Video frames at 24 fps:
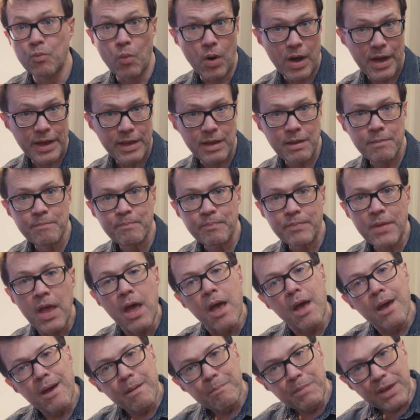Why?
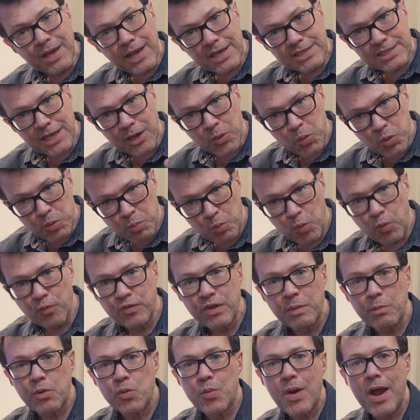Because I could move
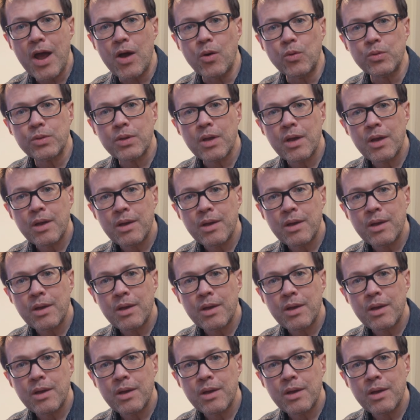them around